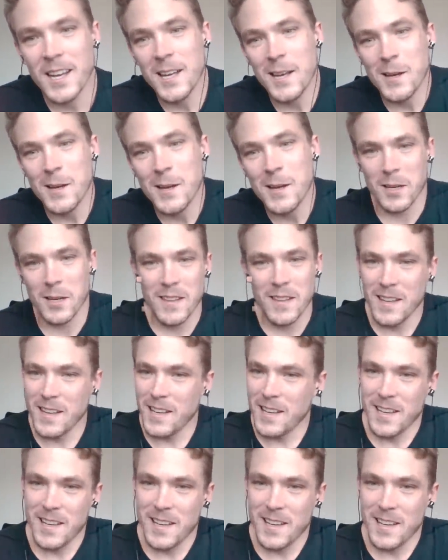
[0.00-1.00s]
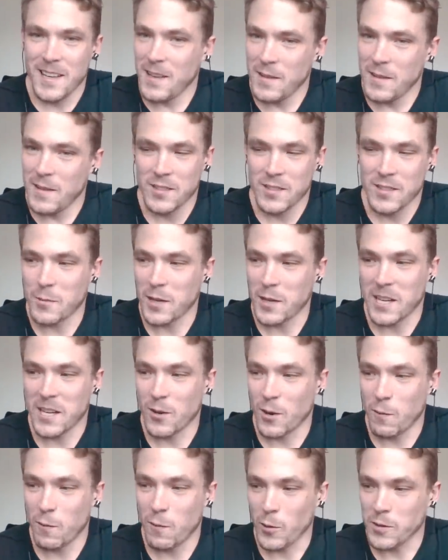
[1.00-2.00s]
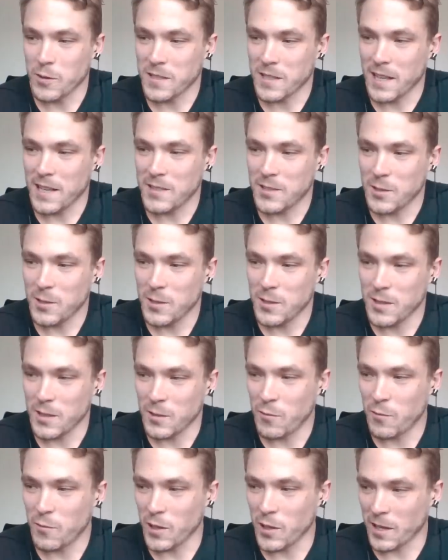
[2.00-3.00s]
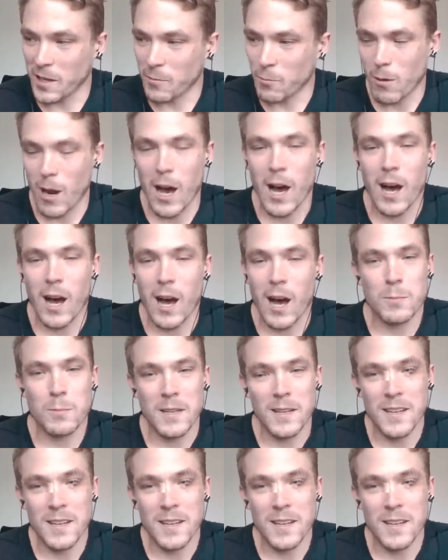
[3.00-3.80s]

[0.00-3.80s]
But somebody hero folds against you, you feel like robbed.